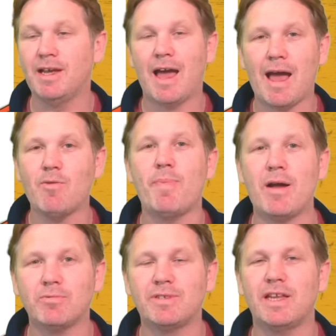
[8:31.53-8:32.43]
How
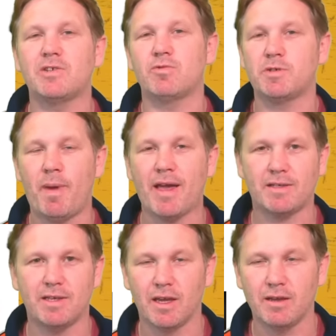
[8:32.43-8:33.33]
about
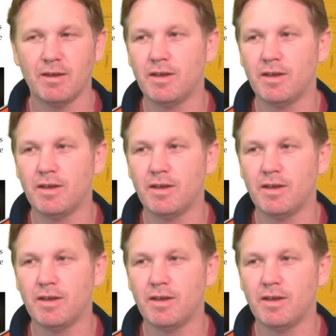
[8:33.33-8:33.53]
disrespecting